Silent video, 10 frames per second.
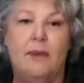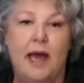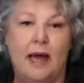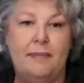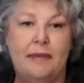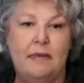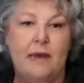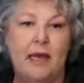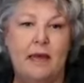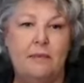Poppy,
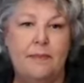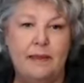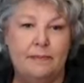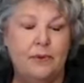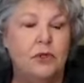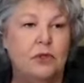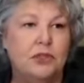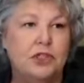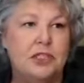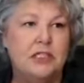my pit
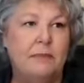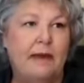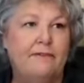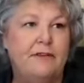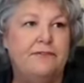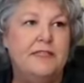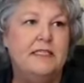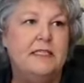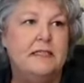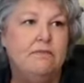bull, she's about
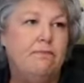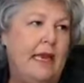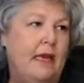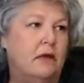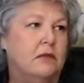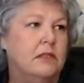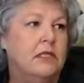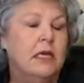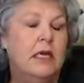50 pounds,